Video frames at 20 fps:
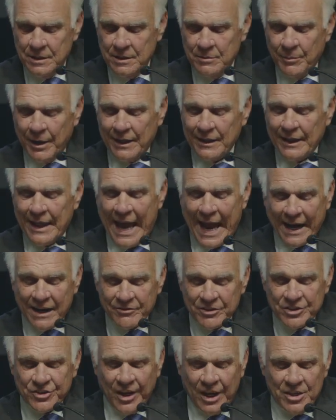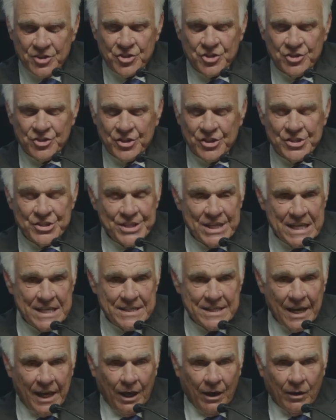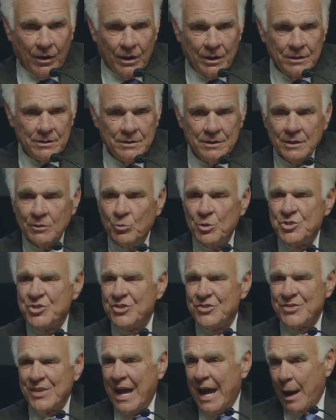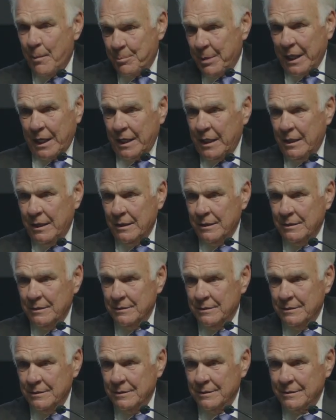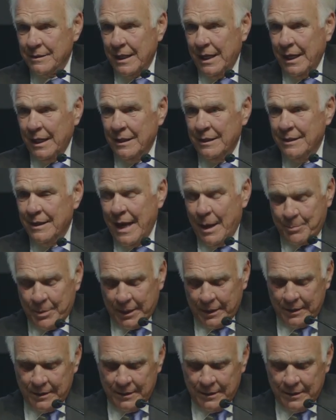my lack of attention to detail, which is epic, okay? Epic.